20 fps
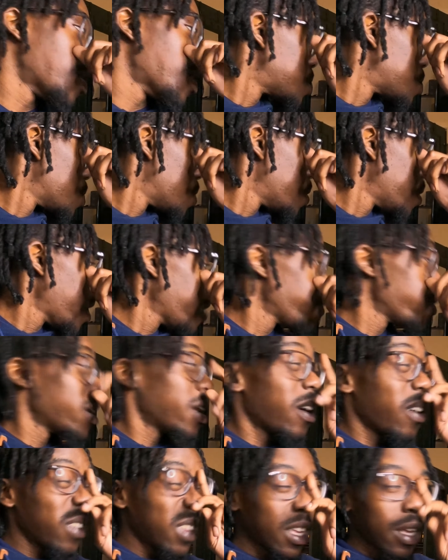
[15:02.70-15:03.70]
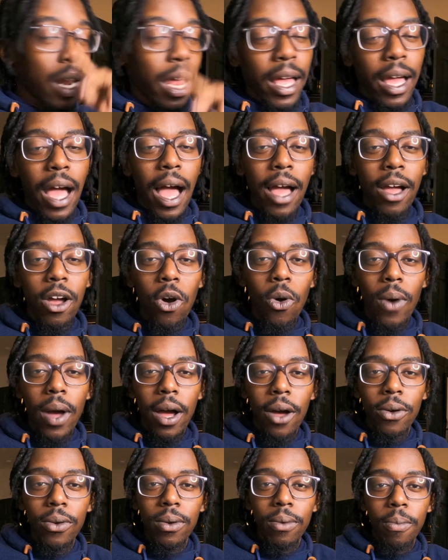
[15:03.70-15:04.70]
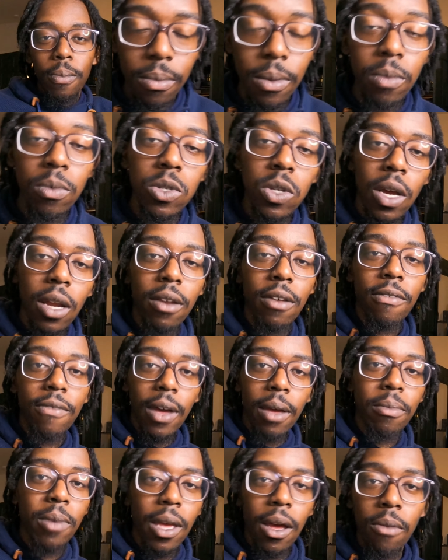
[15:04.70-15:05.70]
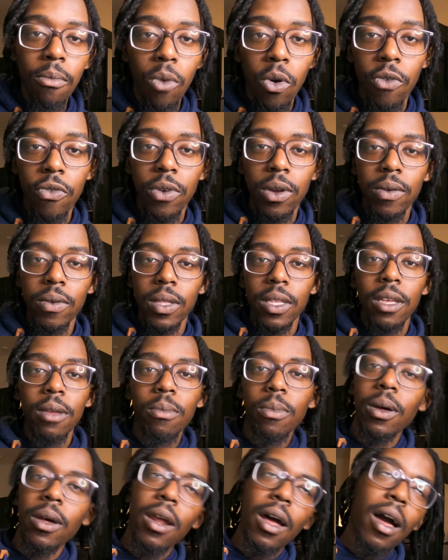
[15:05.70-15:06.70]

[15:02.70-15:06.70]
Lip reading: So every now and then, like, I go out. People try to invite me out more frequently, but